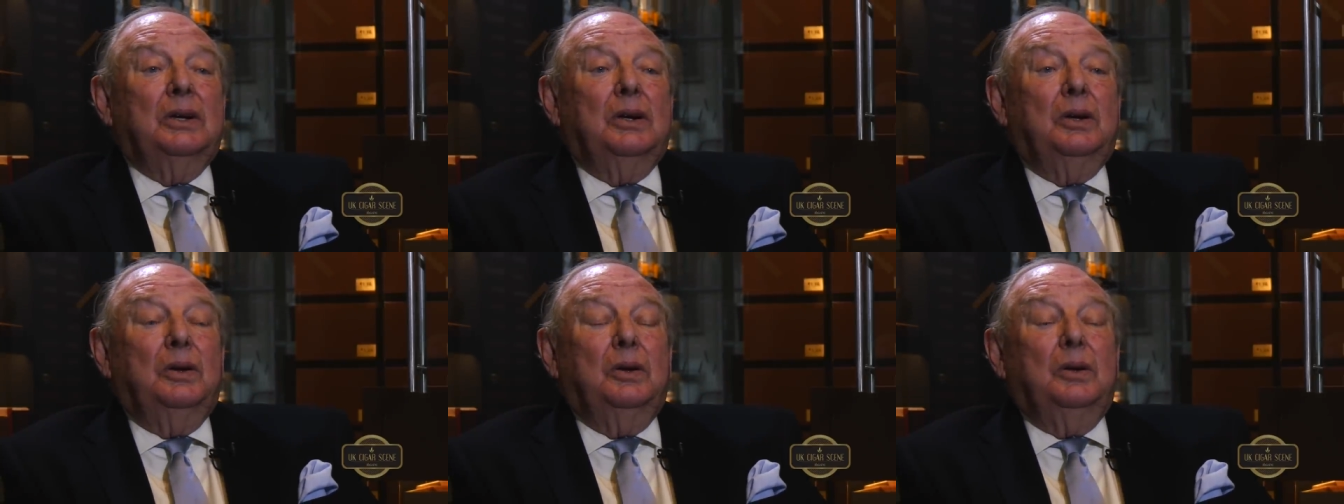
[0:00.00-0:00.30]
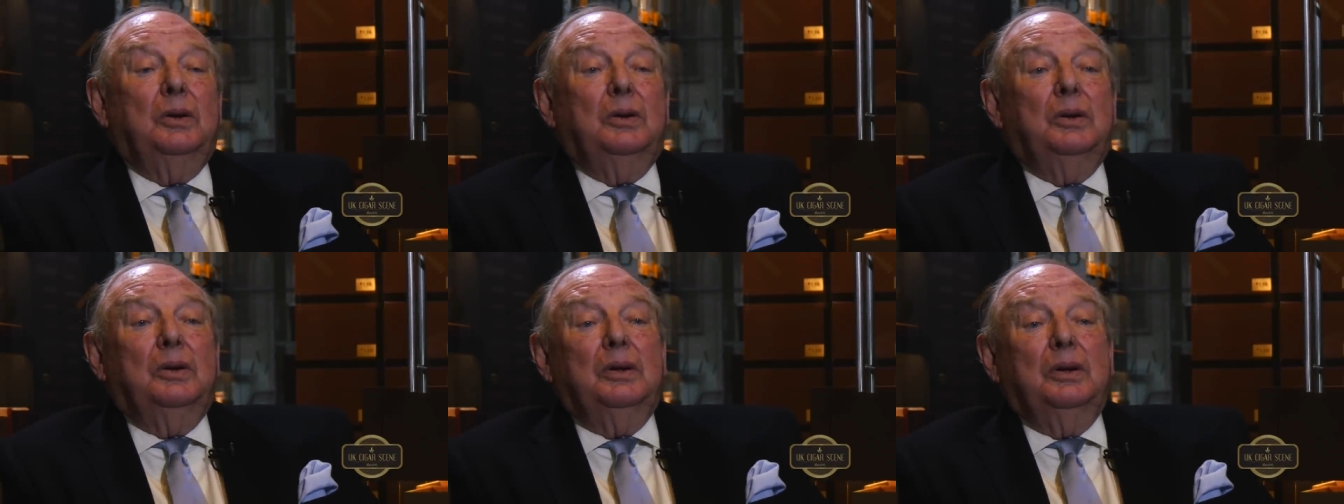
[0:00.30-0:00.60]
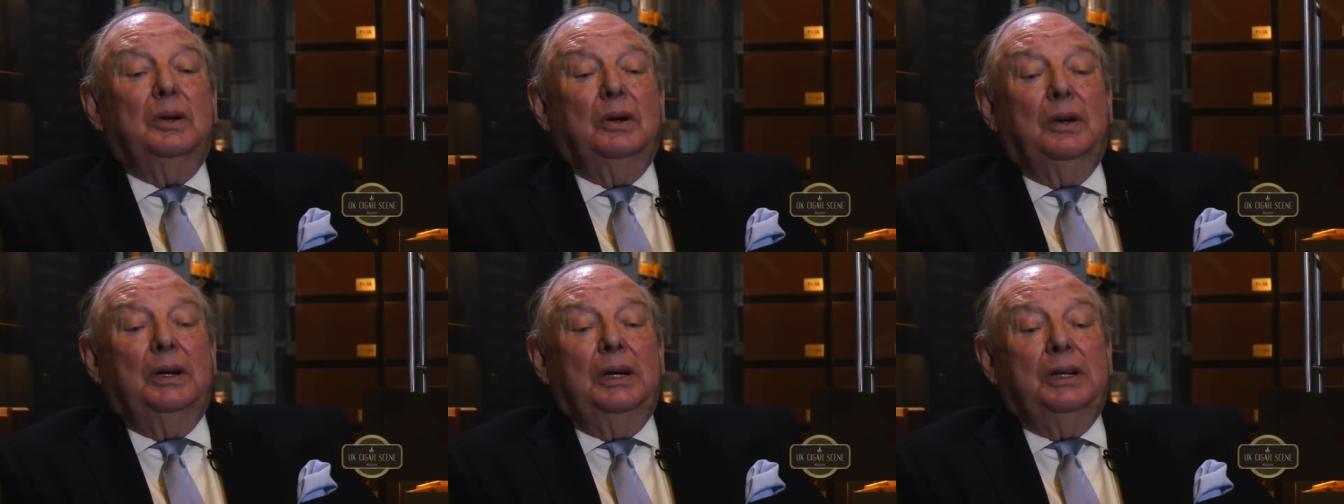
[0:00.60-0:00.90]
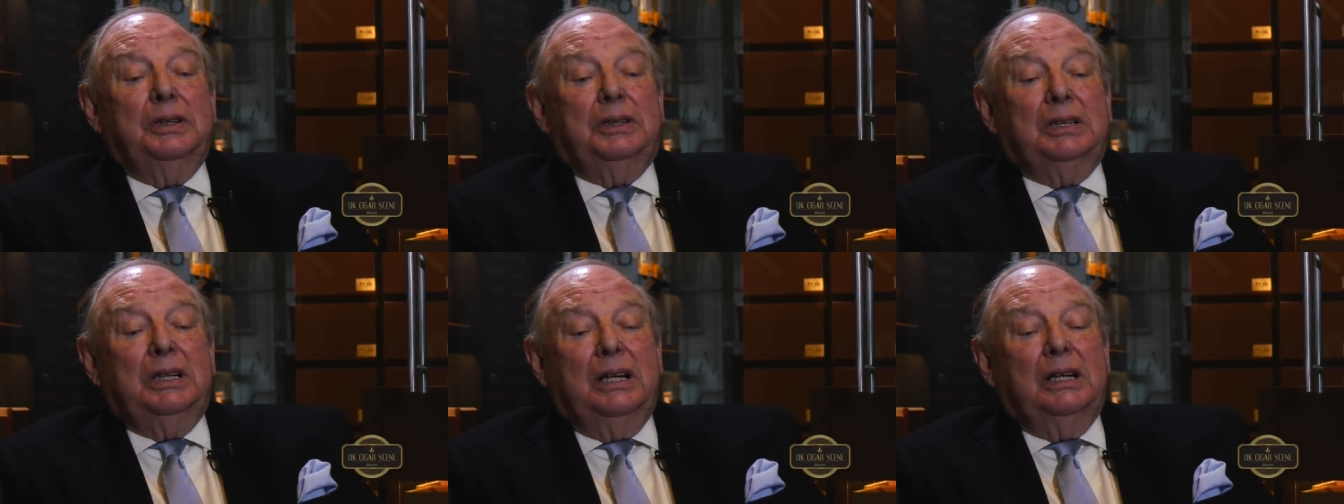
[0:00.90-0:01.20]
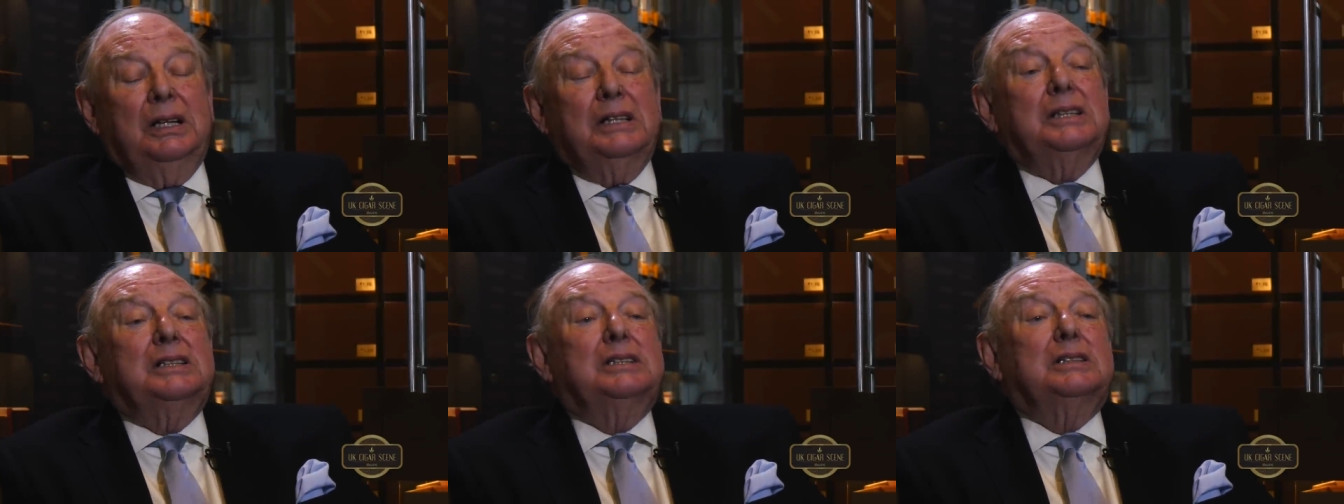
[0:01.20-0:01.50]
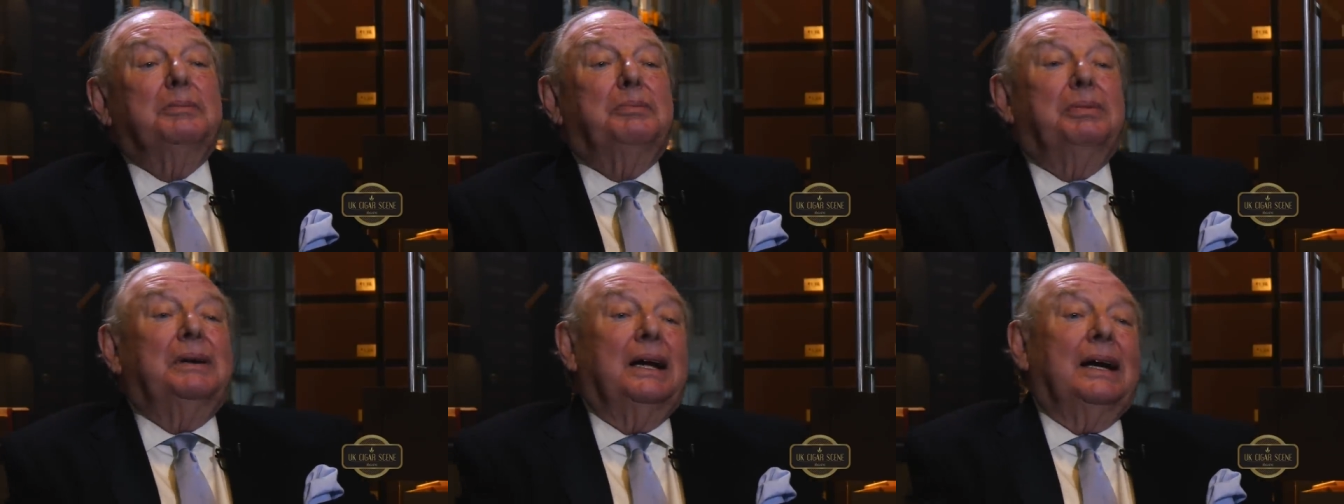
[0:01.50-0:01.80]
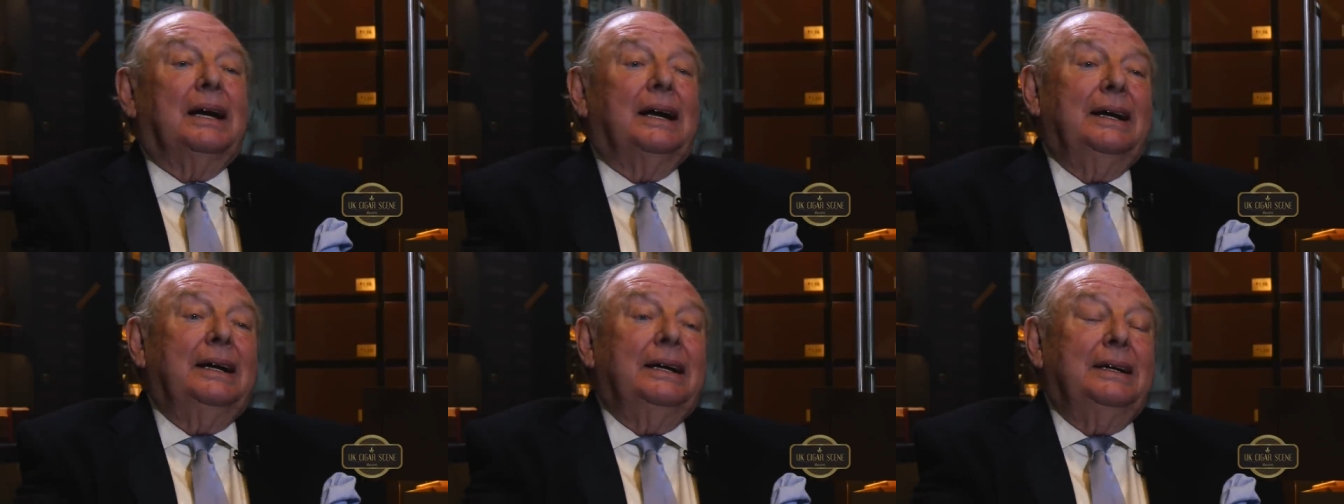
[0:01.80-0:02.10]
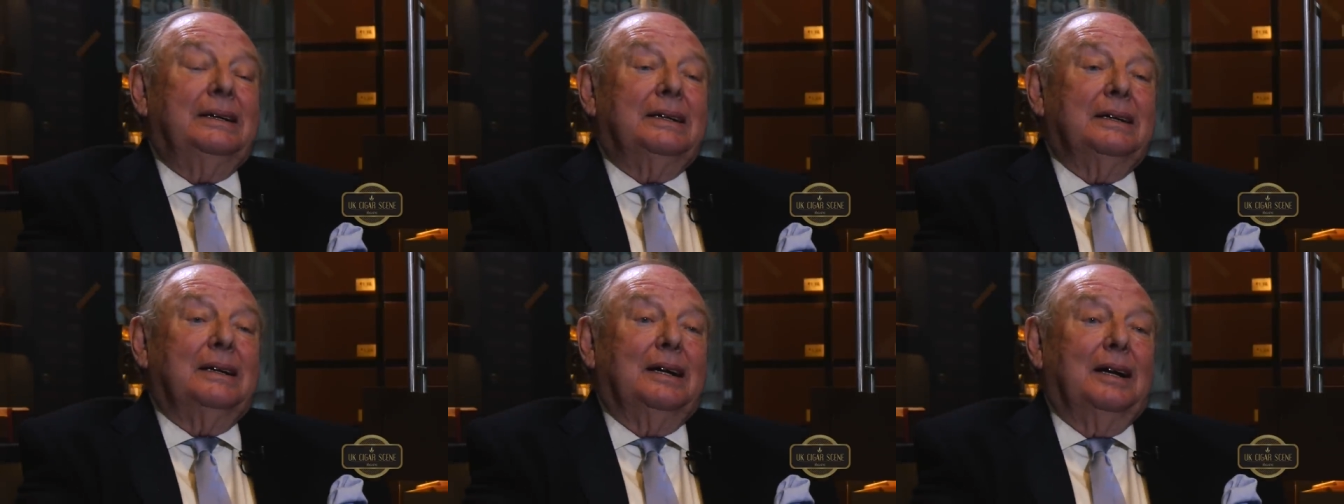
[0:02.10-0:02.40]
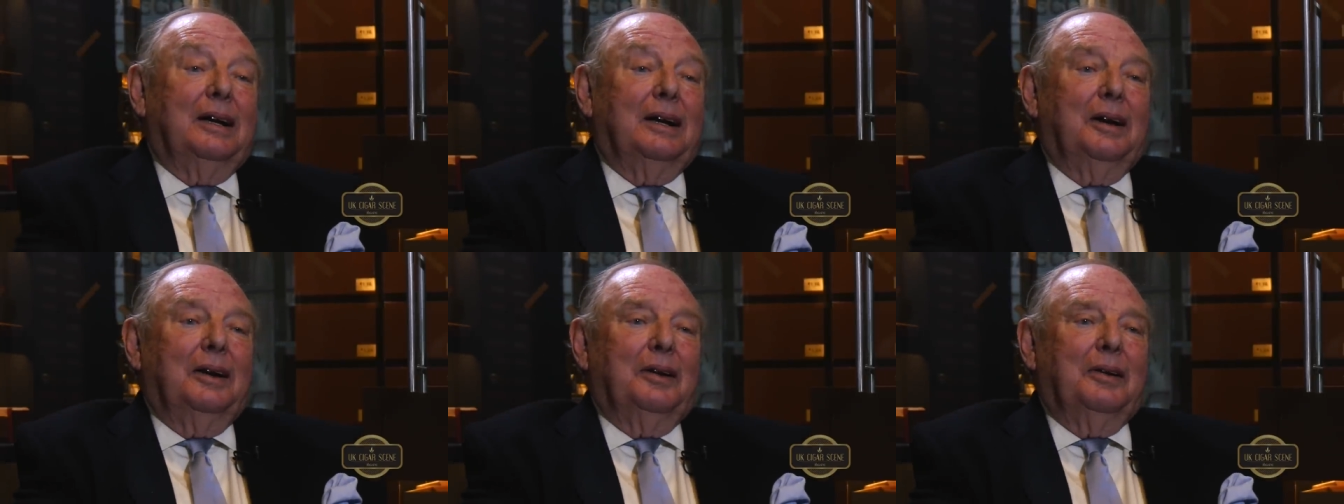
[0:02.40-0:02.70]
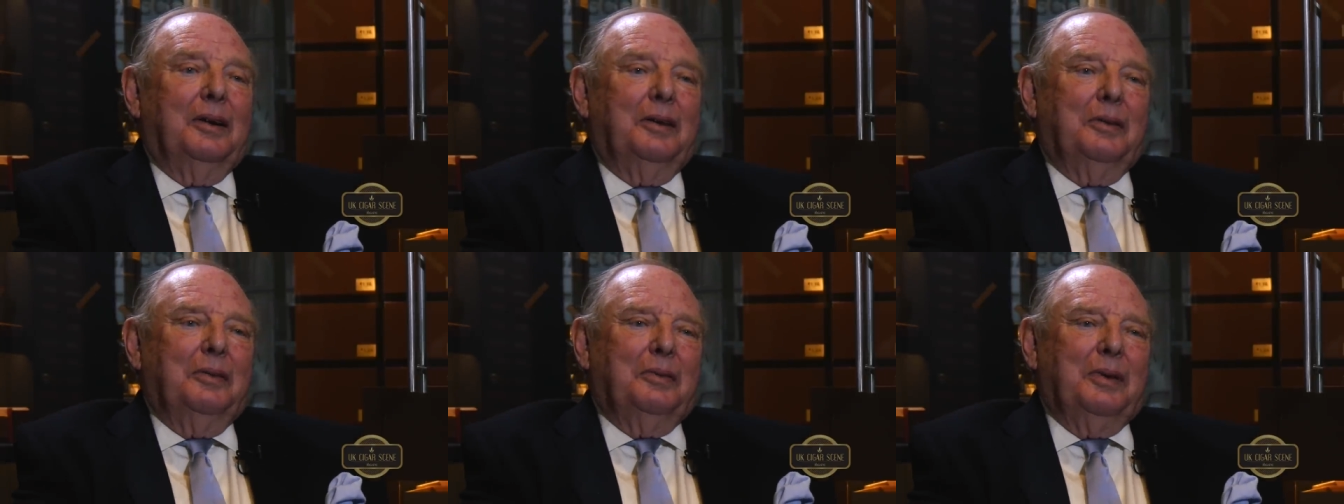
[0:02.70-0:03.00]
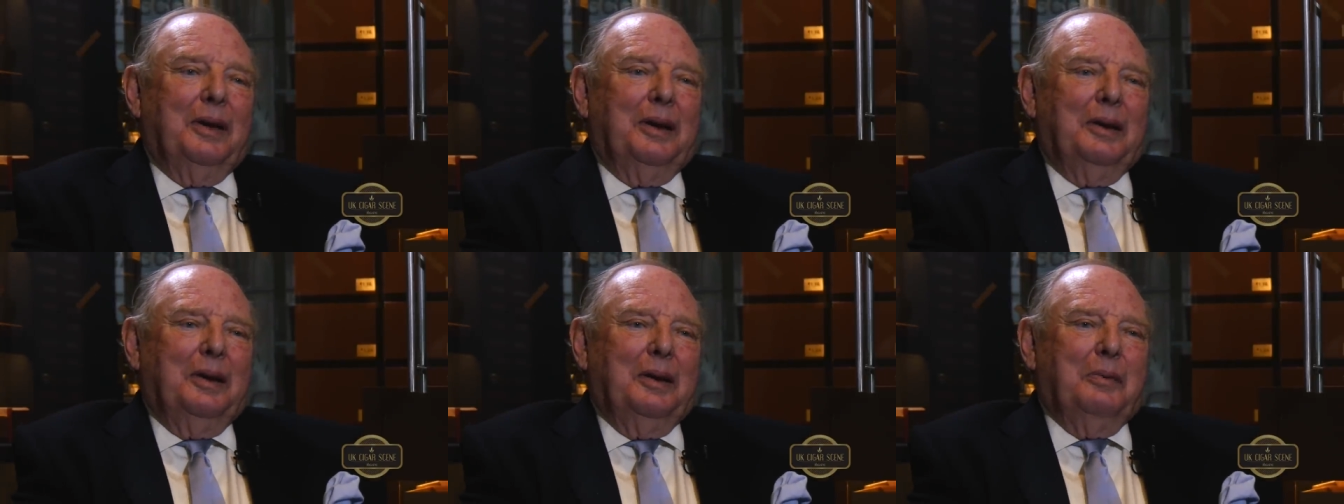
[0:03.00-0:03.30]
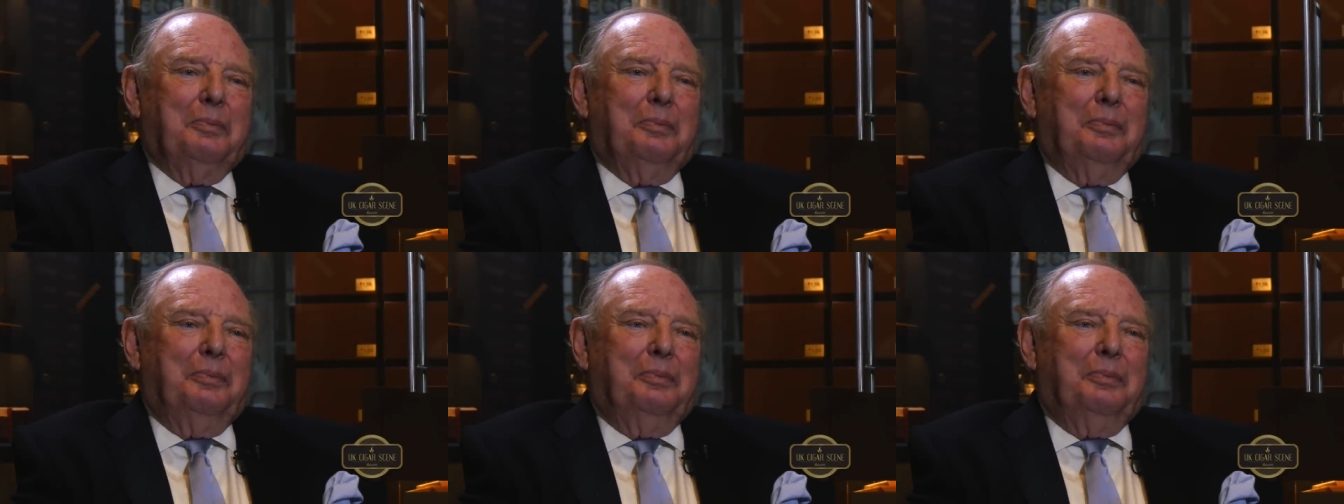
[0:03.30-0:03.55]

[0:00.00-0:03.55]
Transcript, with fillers: who in turn supplied a, a,